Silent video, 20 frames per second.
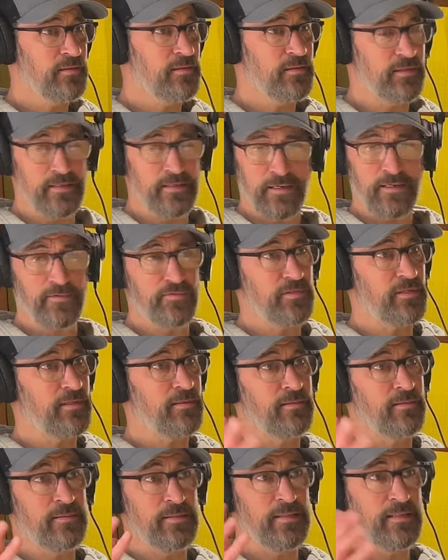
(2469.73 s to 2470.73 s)
And all of a
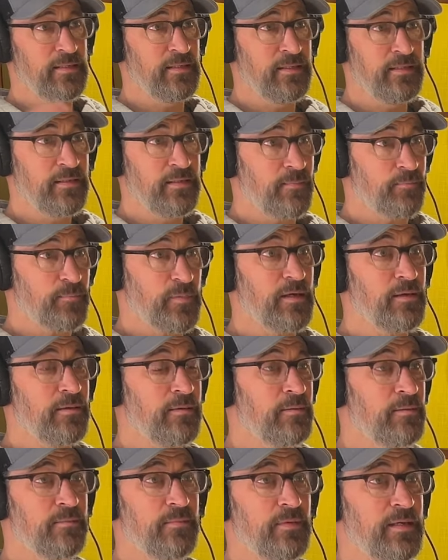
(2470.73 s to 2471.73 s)
sudden,
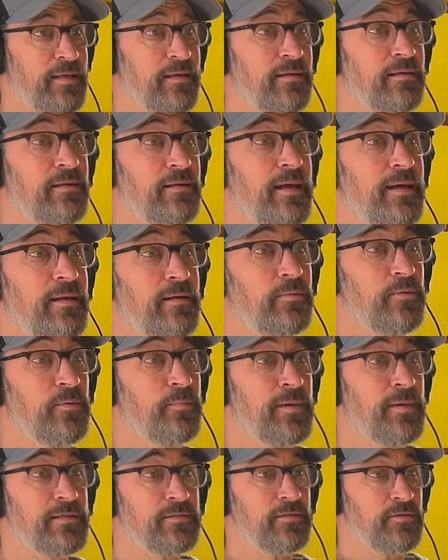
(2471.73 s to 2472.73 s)
getting inundated with
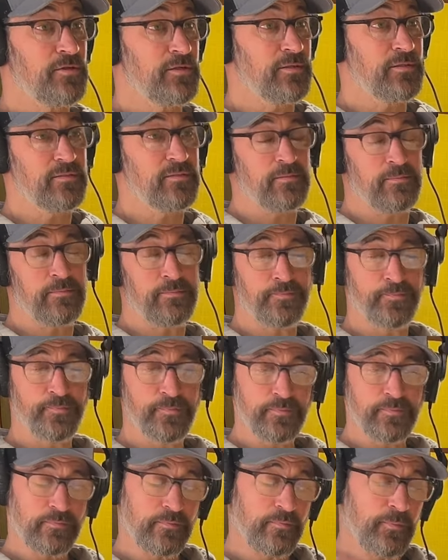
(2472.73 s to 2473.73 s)
messages and
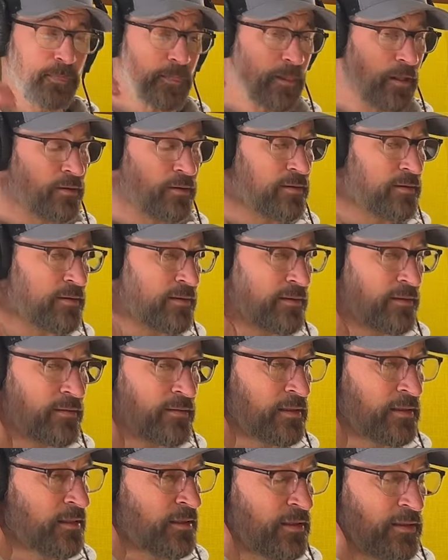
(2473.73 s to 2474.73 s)
hmm. and uh,
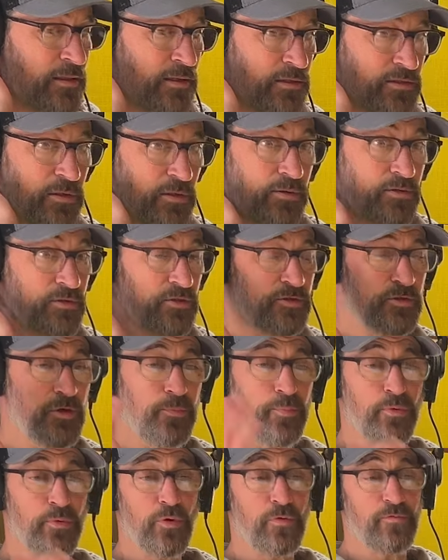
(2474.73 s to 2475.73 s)
so it was
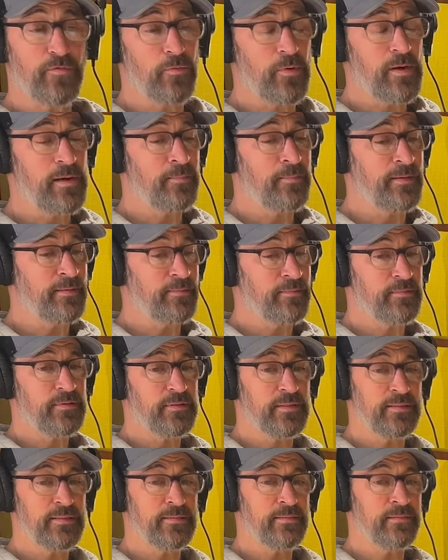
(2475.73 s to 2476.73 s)
super overwhelming
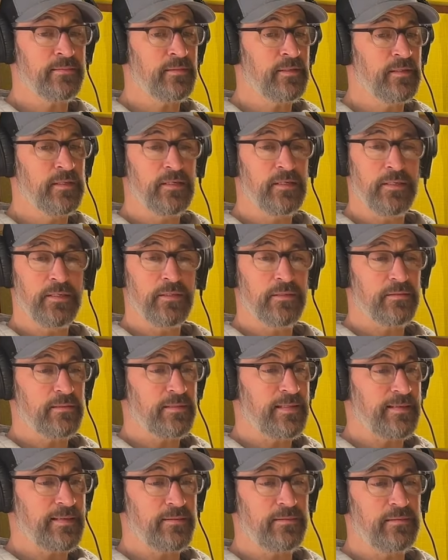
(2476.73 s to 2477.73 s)
and
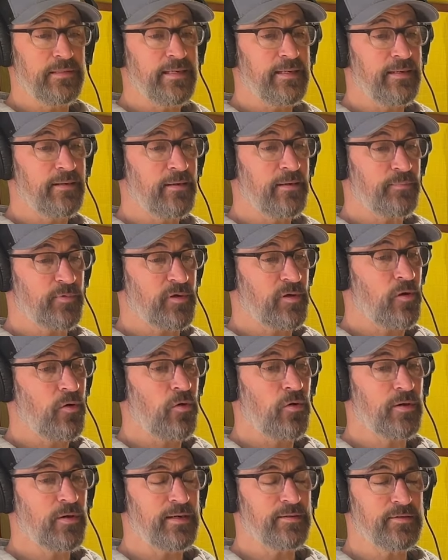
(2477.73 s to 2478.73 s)
like leading up to
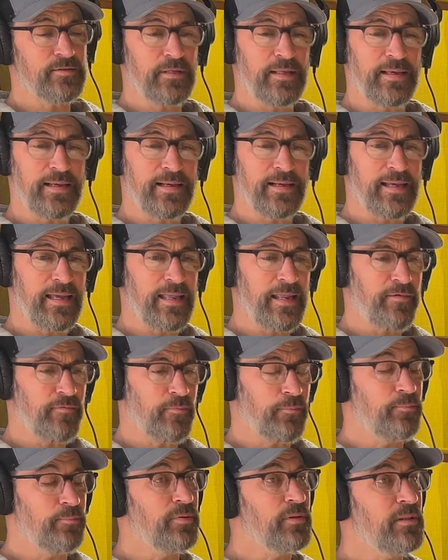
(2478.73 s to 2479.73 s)
court i was like i can't
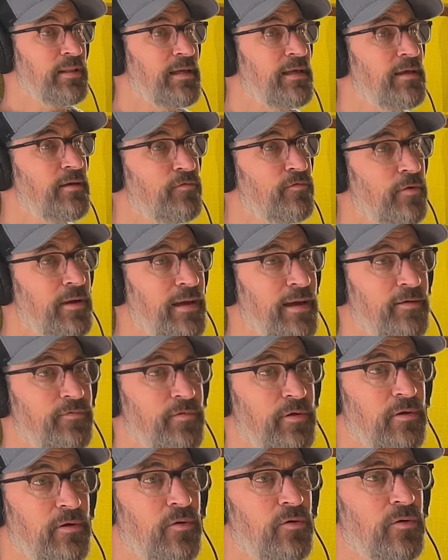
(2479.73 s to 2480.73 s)
even believe we have
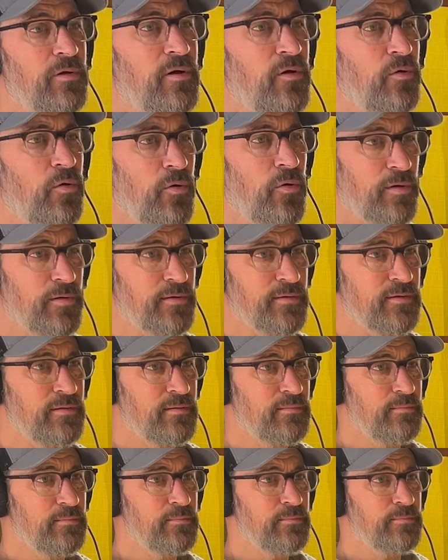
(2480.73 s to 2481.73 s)
to go to court
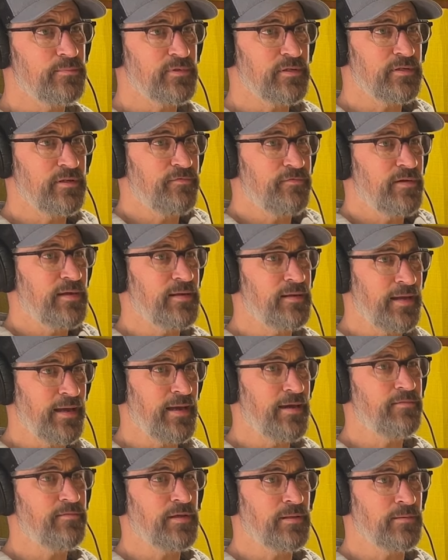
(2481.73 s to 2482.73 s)
to defend
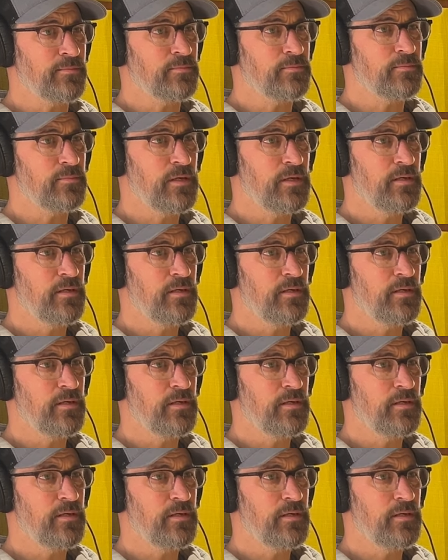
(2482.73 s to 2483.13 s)
having